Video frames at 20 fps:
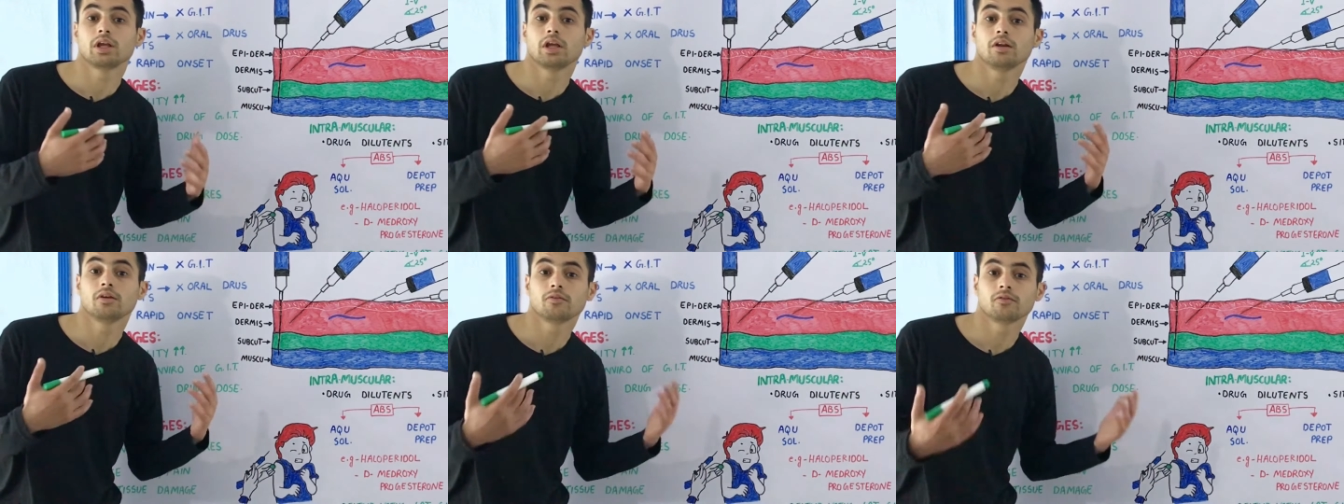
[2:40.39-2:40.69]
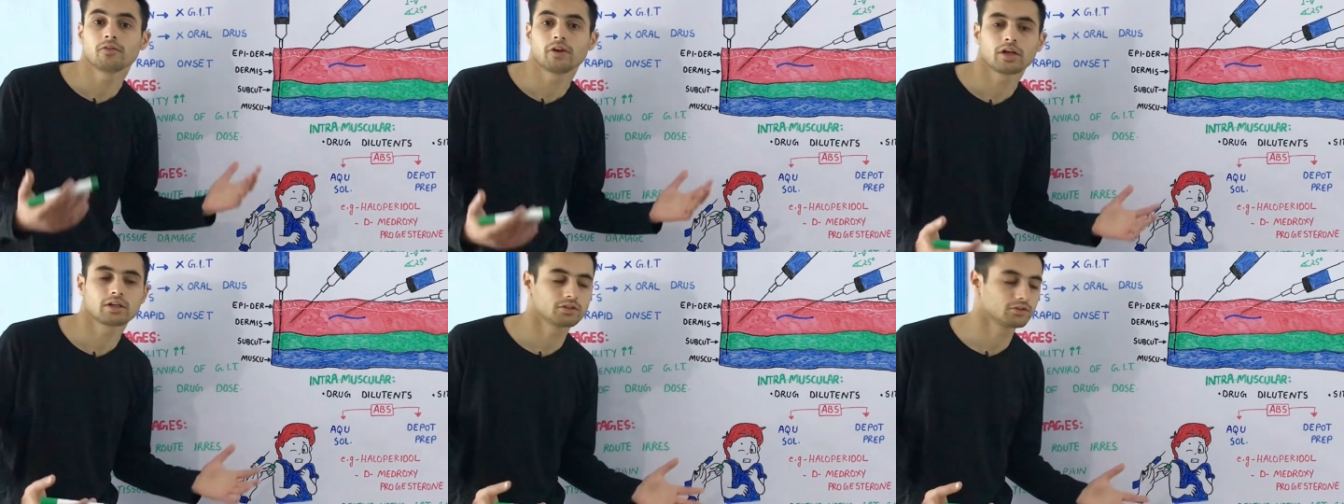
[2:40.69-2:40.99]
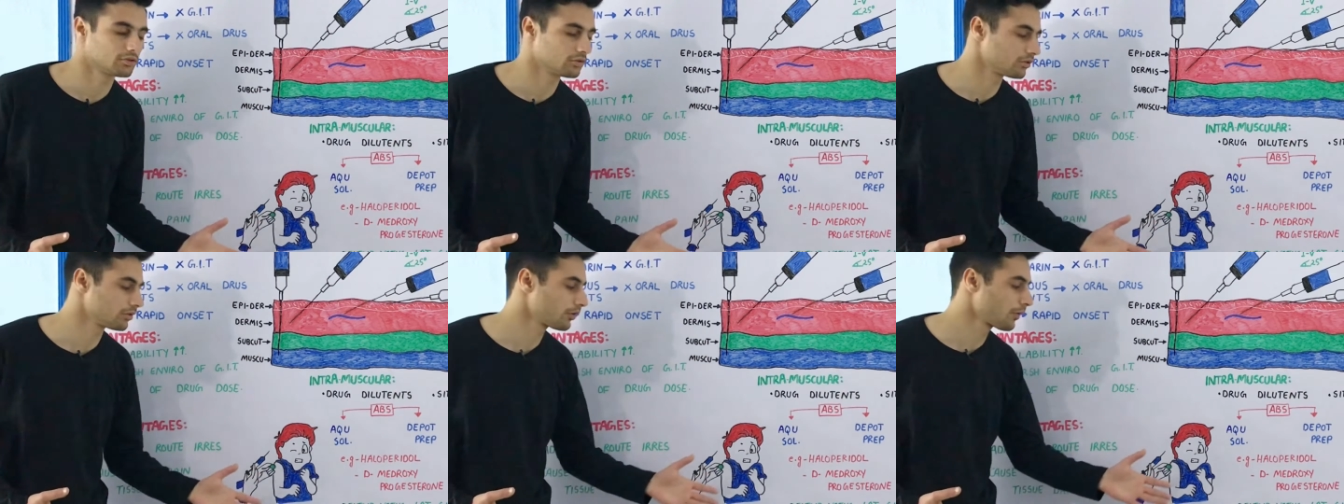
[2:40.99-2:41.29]

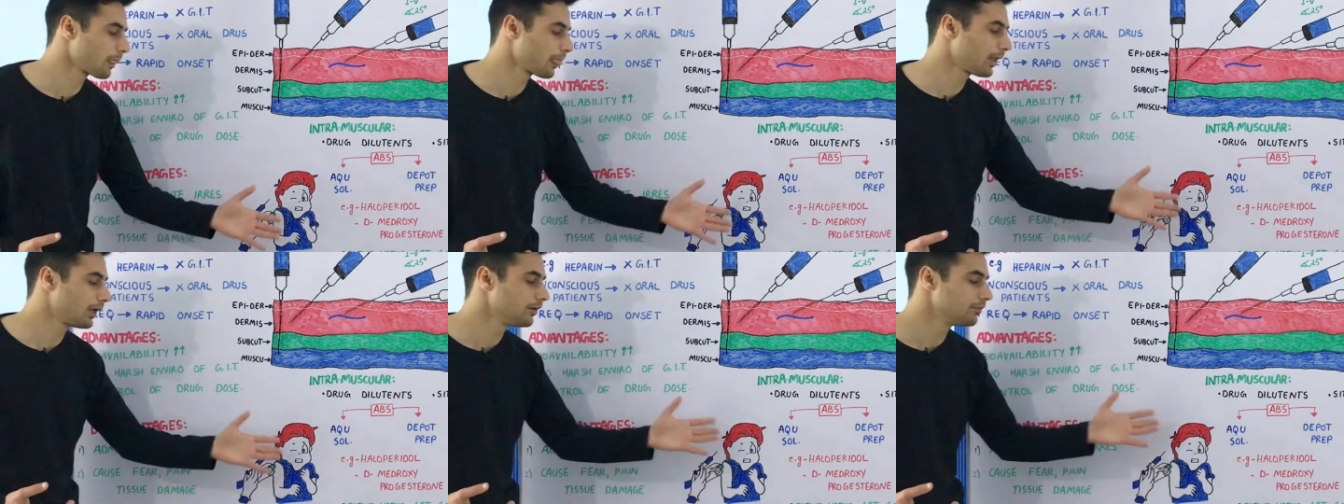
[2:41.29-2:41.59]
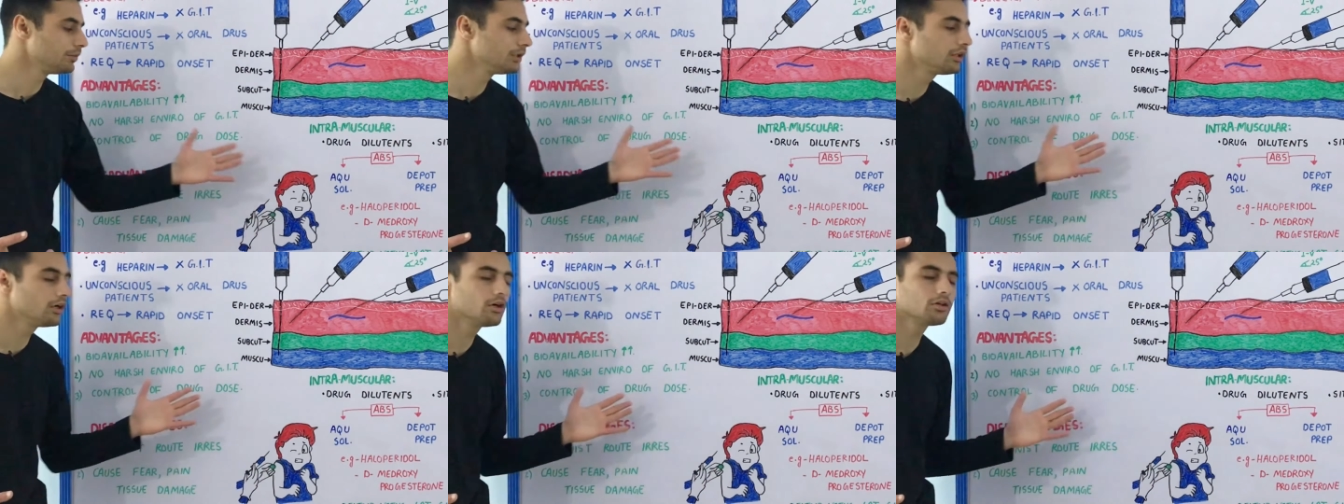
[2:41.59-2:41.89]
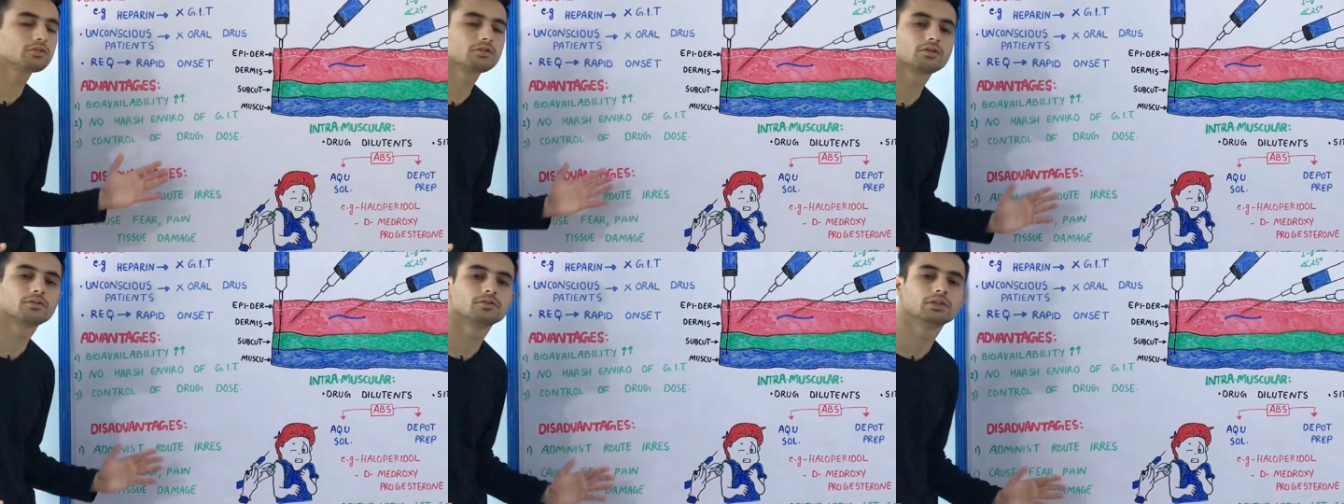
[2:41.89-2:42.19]
infections.
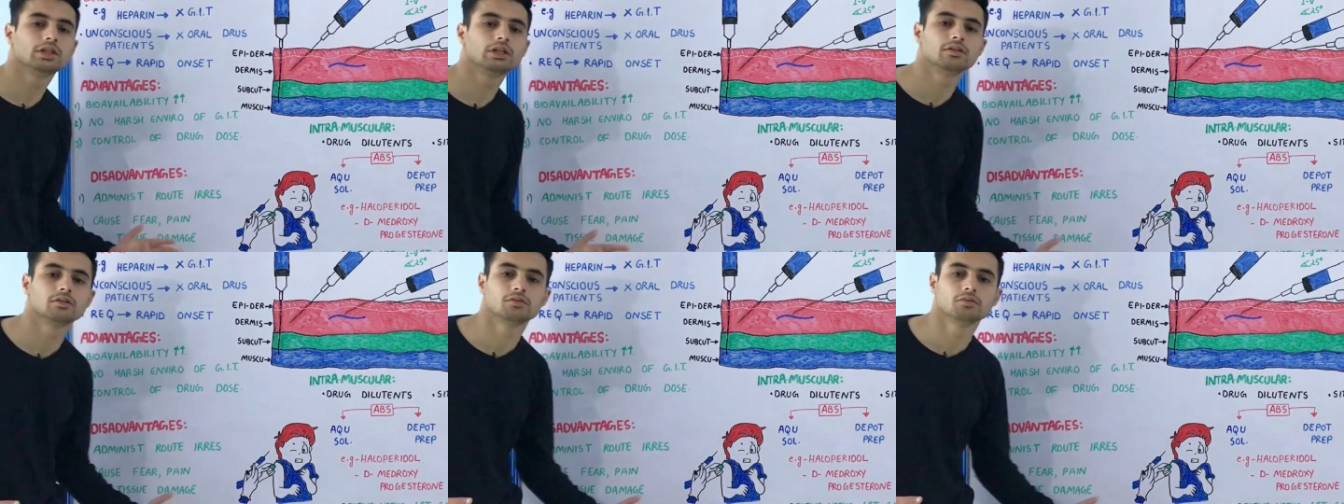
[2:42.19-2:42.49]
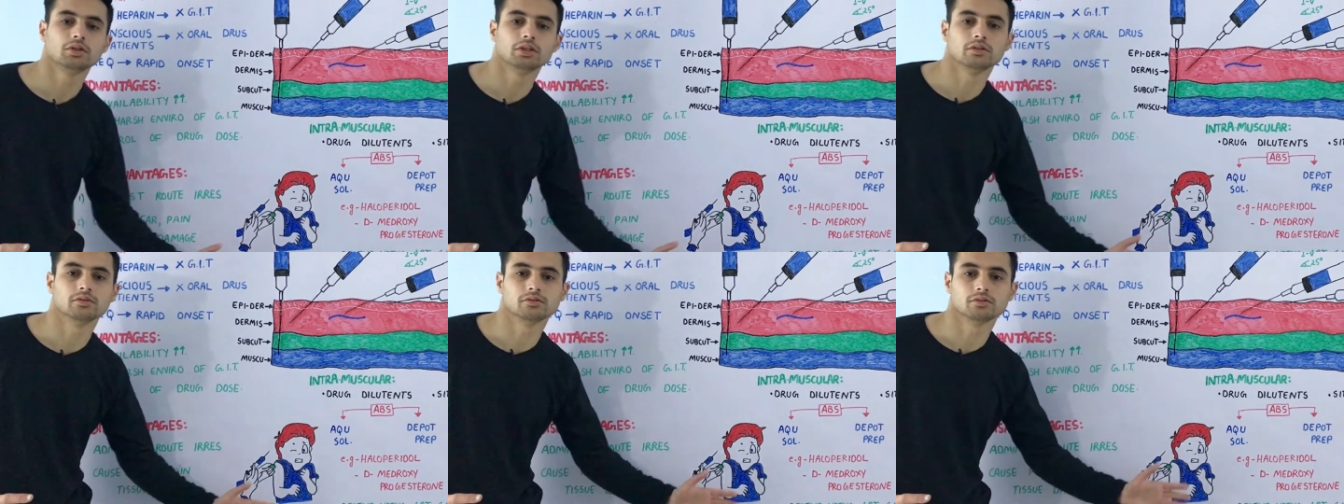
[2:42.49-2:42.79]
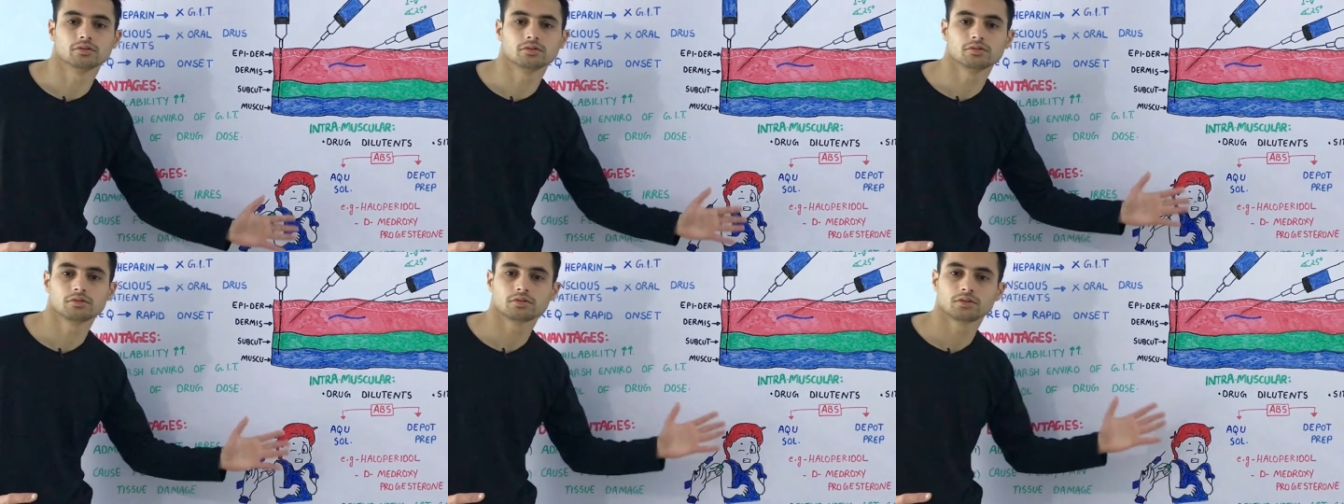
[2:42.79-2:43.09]
Because of these
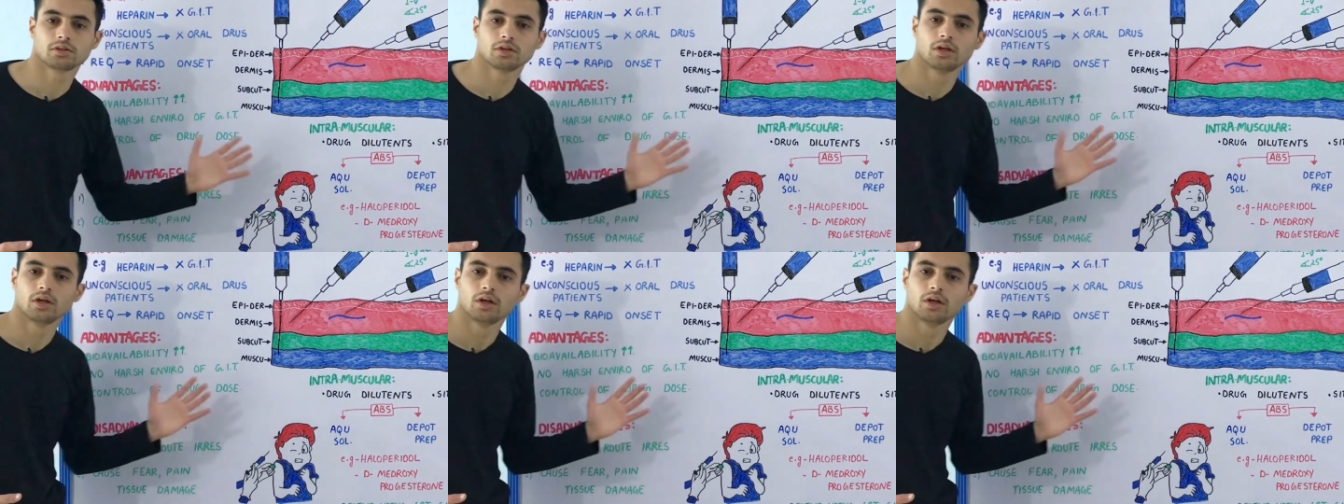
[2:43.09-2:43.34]
reasons,